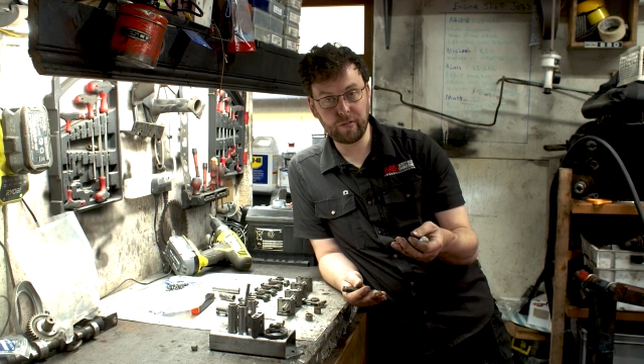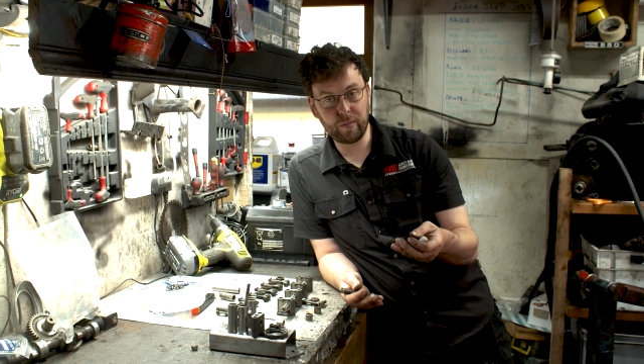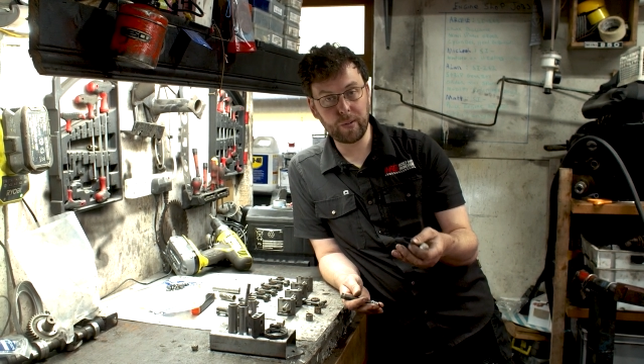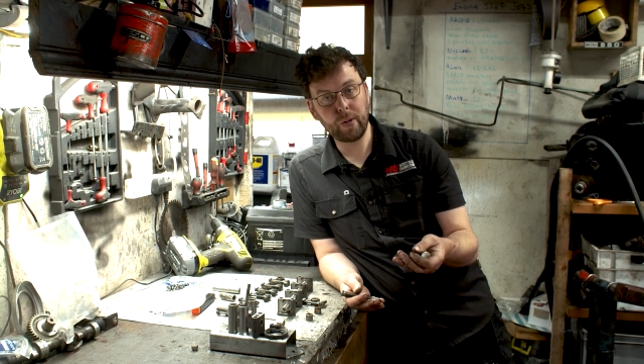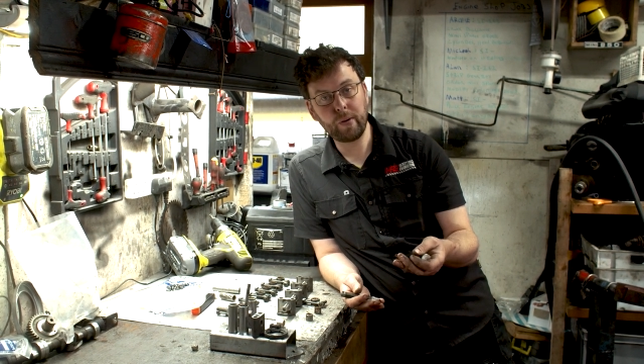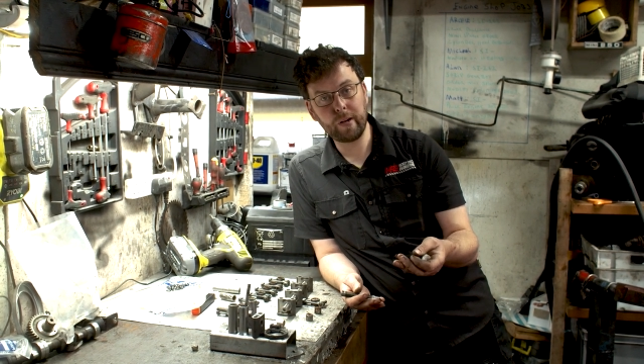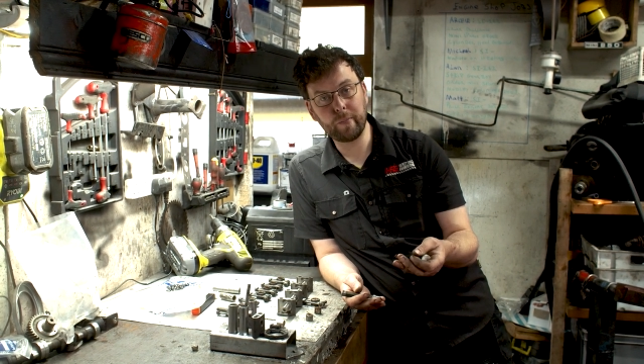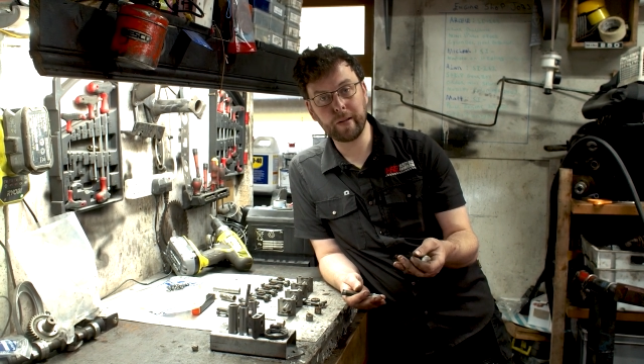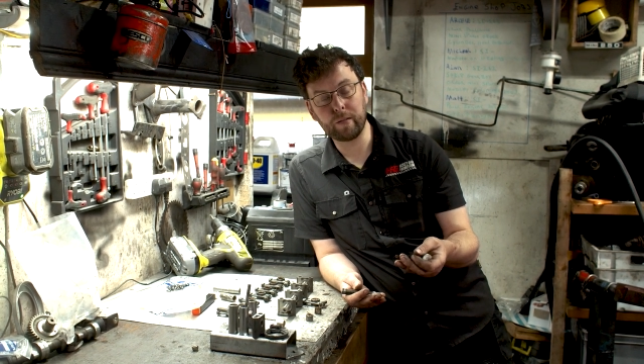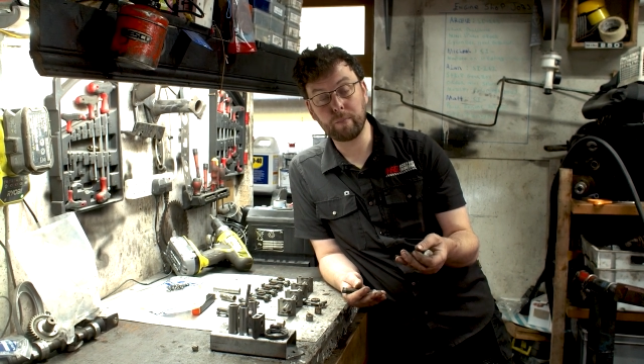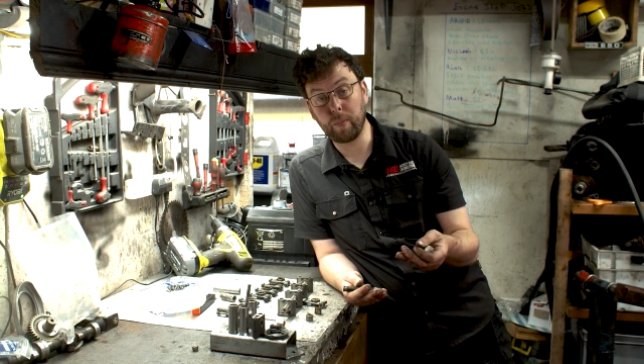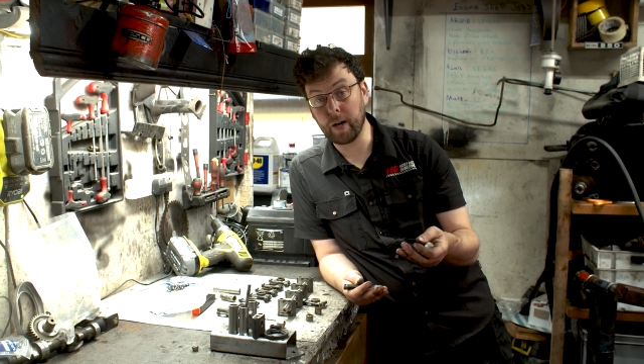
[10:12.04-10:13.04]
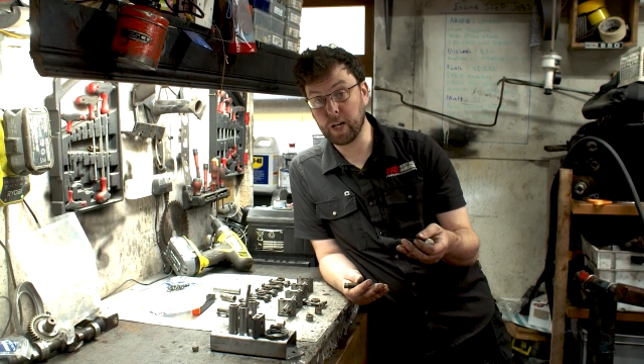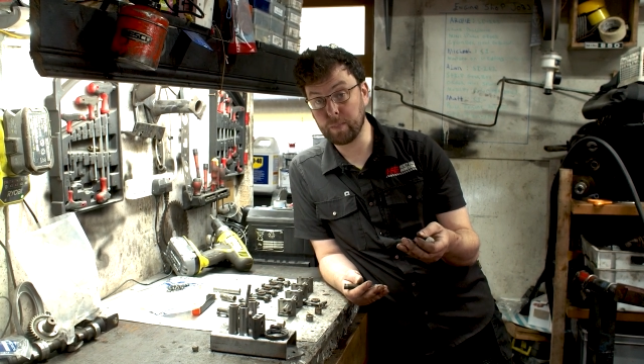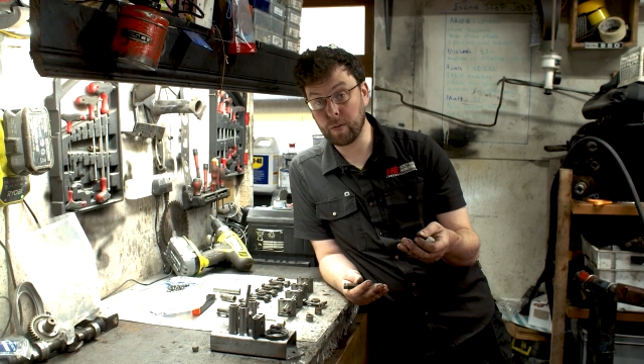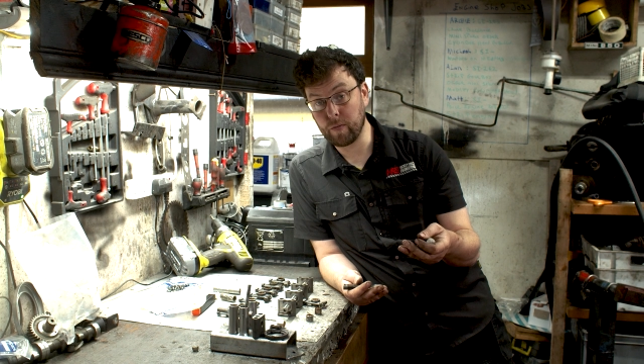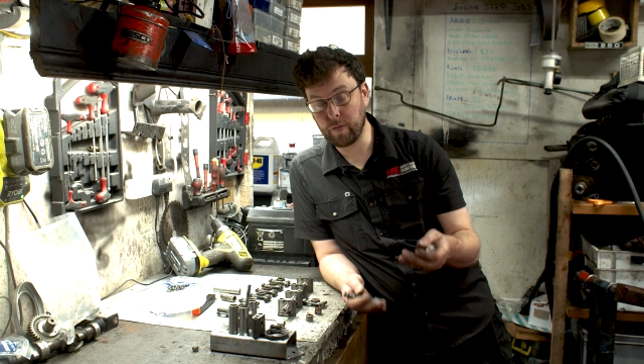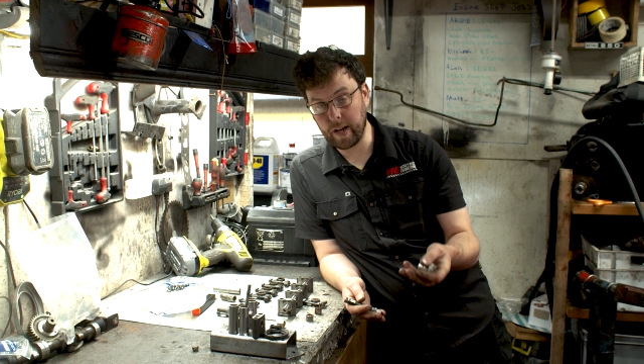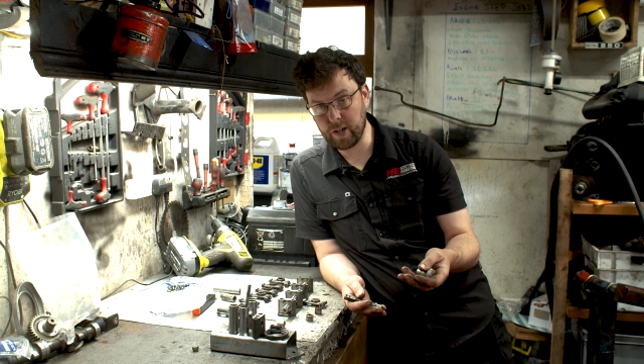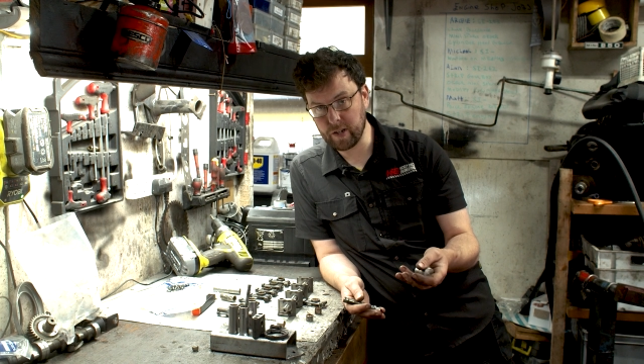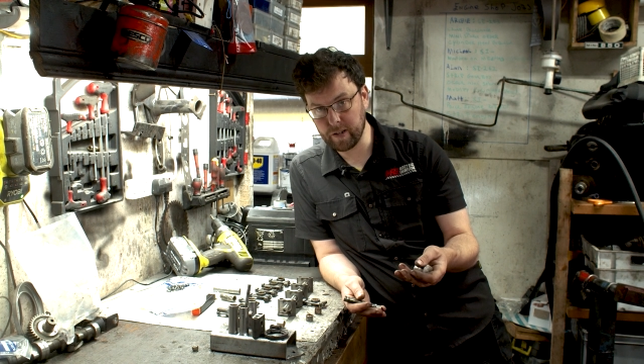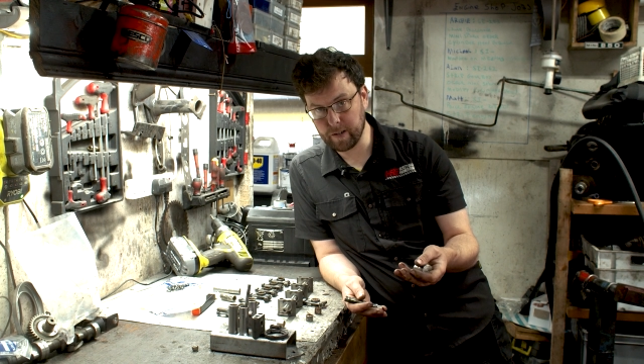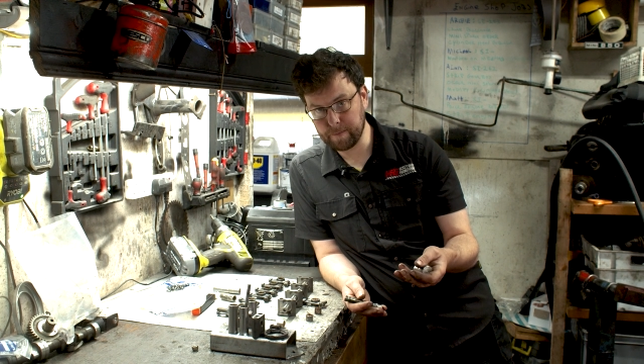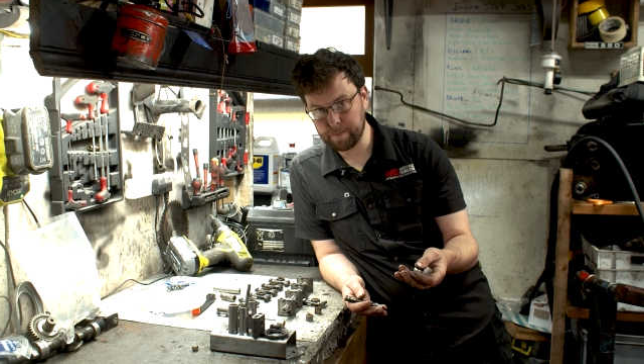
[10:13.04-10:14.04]
off to be rebuilt by a
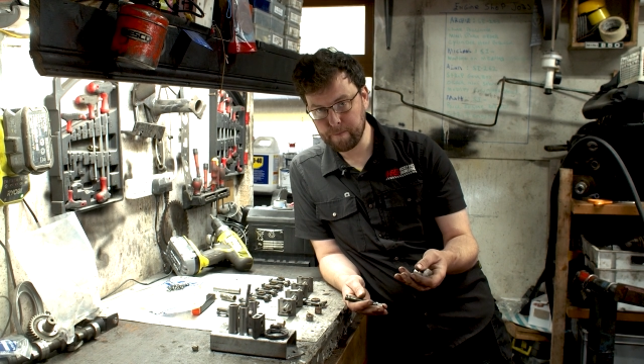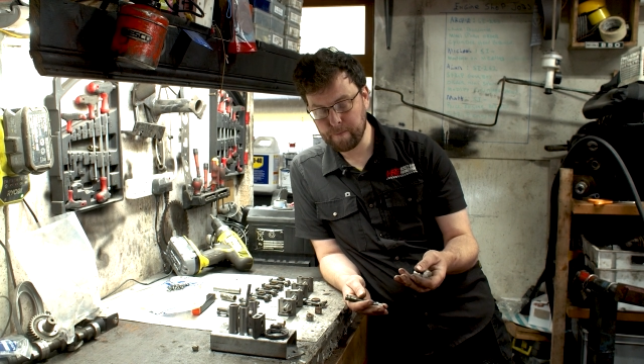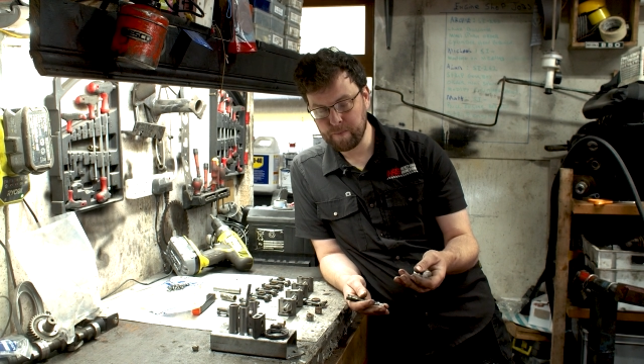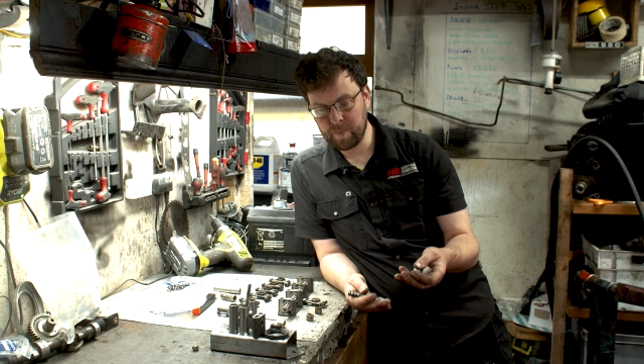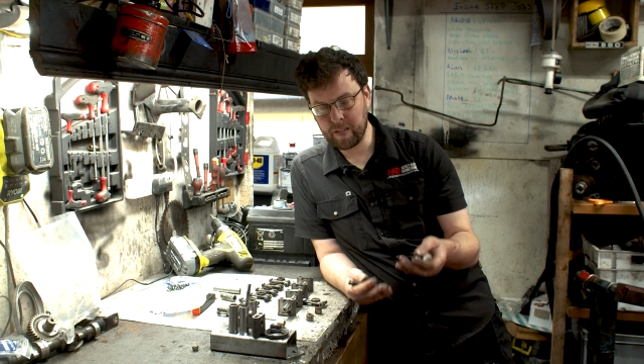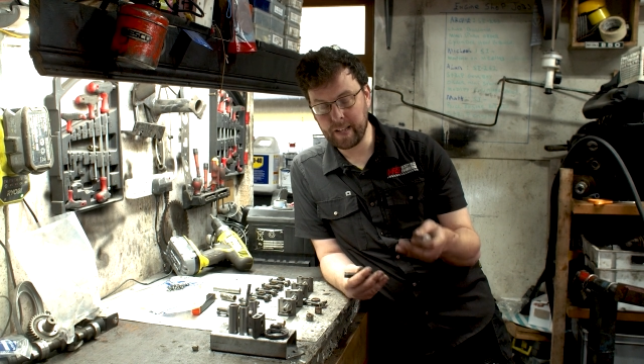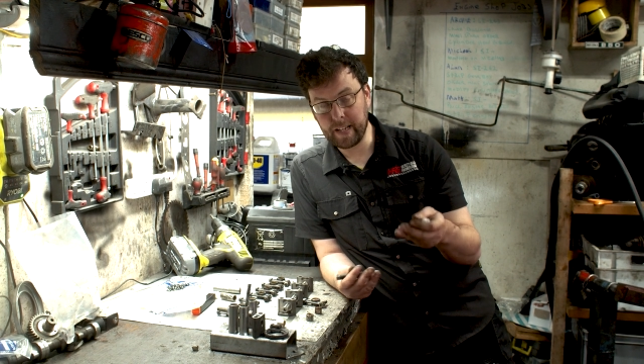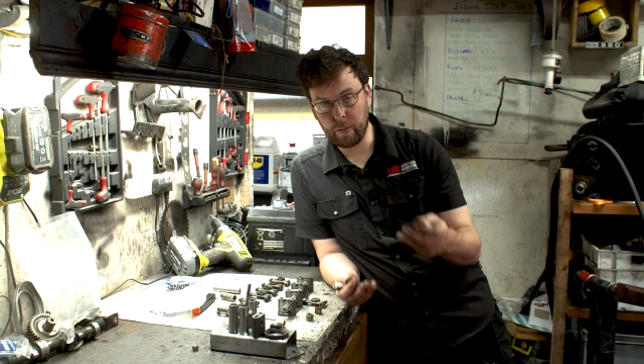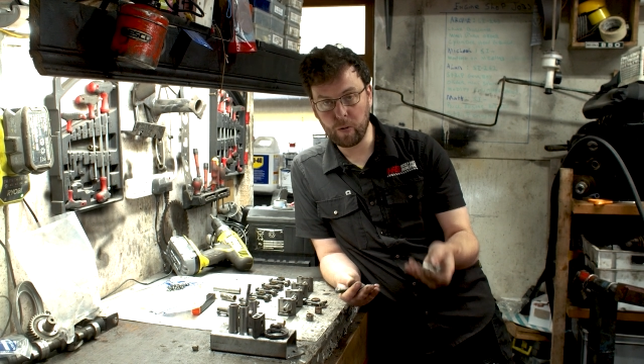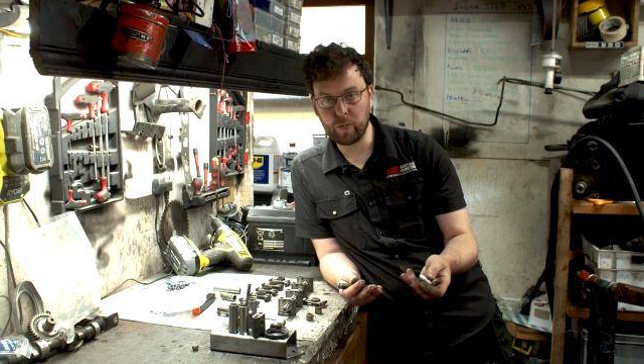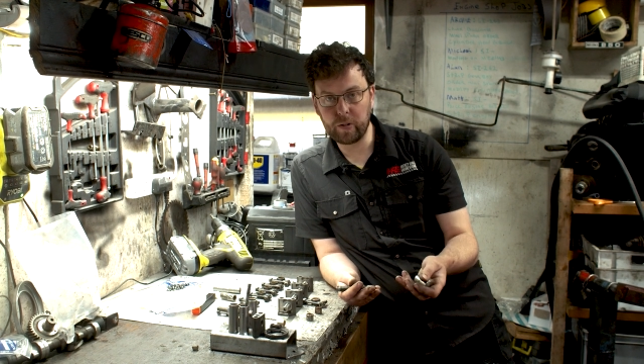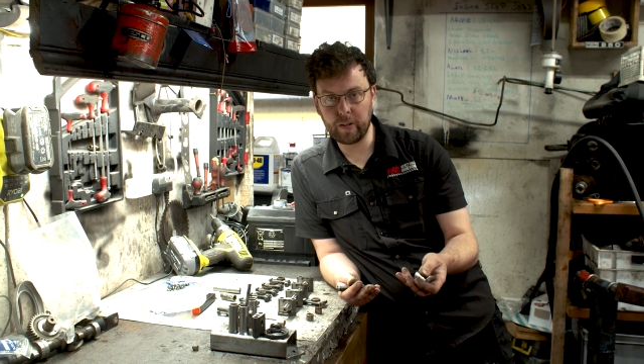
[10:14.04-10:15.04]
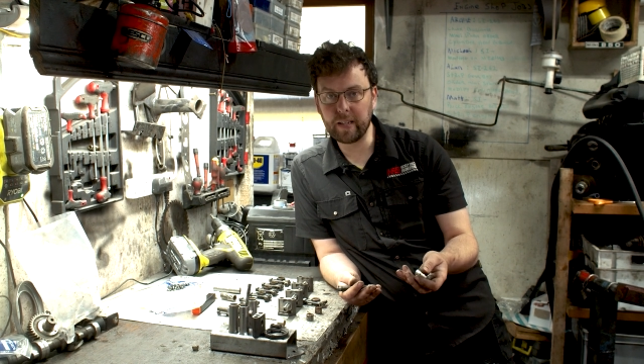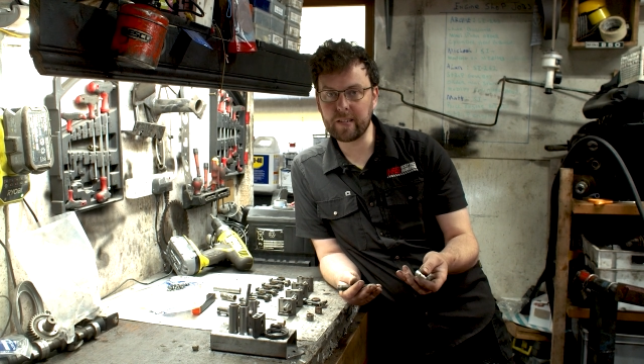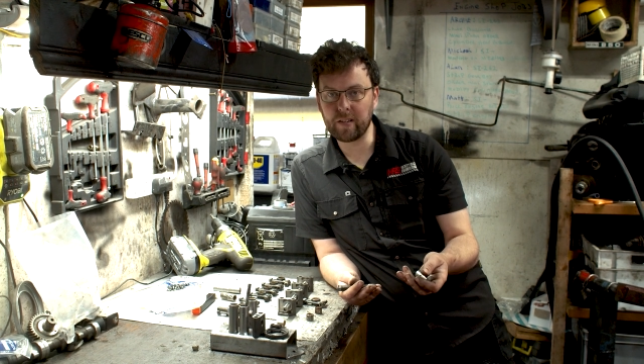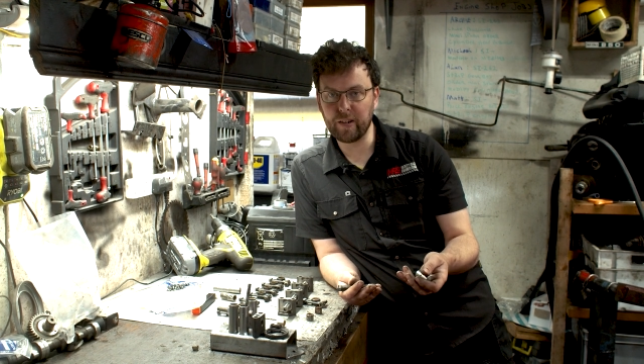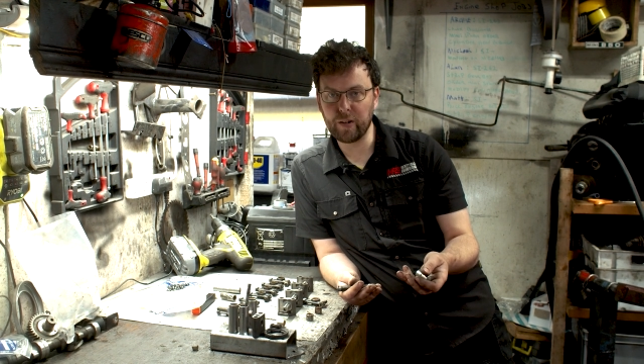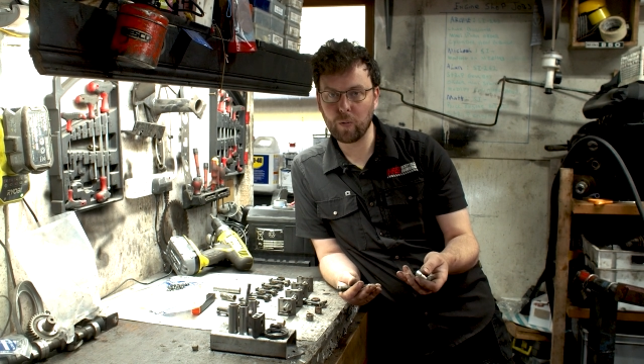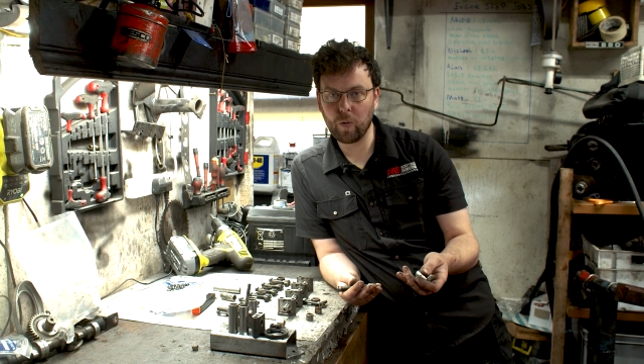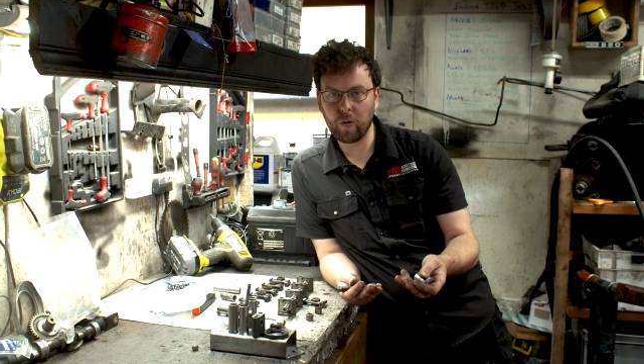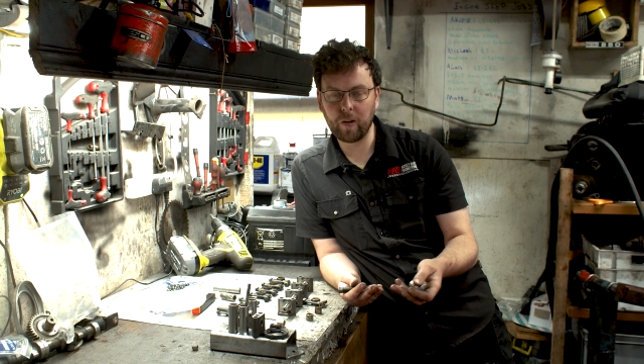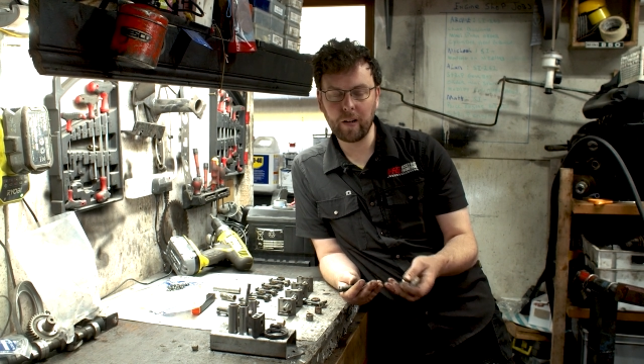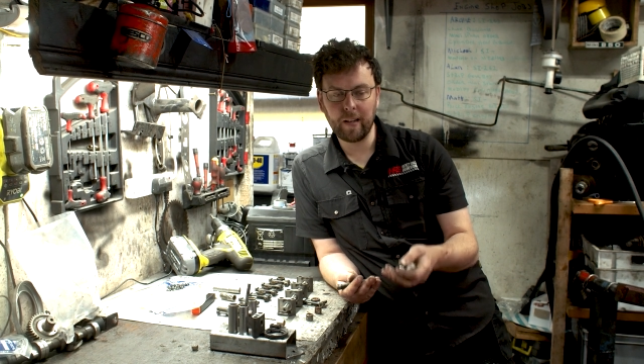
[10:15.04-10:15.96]
professional and they won't do this kind of work.